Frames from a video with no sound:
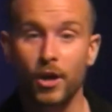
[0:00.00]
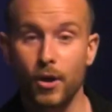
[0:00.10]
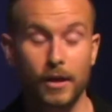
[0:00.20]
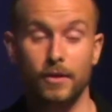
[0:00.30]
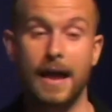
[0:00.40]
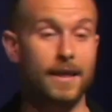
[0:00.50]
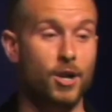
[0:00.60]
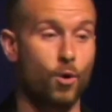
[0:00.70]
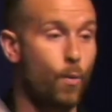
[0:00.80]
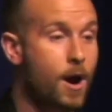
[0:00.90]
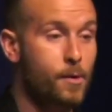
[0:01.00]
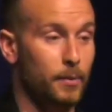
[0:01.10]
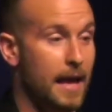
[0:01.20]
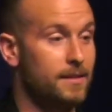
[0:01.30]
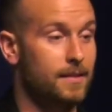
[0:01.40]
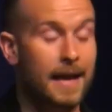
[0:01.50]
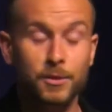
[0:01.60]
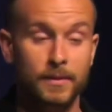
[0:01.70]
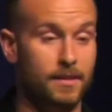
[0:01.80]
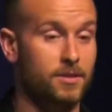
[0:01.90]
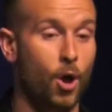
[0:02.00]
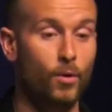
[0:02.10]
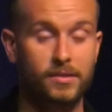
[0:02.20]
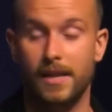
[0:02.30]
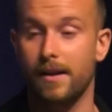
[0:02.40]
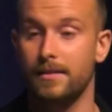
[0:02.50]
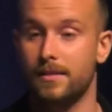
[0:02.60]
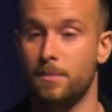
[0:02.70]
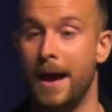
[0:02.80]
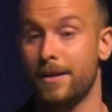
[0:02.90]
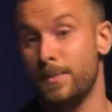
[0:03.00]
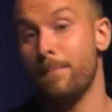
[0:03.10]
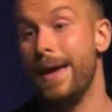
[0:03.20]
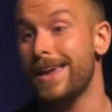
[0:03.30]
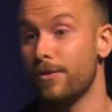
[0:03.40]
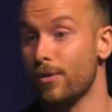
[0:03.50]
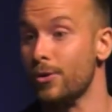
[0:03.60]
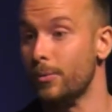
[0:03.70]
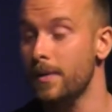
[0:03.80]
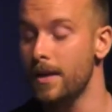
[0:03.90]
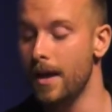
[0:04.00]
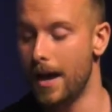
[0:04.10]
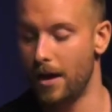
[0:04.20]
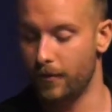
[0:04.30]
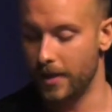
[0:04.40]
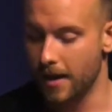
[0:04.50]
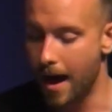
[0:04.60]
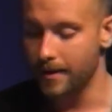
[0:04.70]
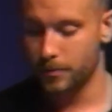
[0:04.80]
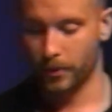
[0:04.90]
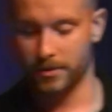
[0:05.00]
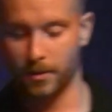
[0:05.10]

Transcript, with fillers: You can do that in your workplace. And that's what this whole series is about. It's about making room uh, for the gospel